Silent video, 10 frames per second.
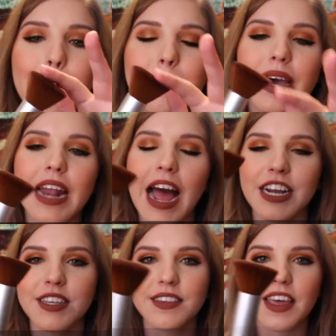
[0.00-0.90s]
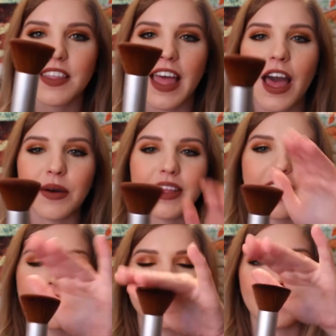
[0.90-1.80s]
but I just like how it
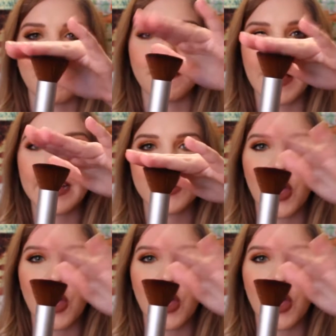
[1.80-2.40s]
has a flat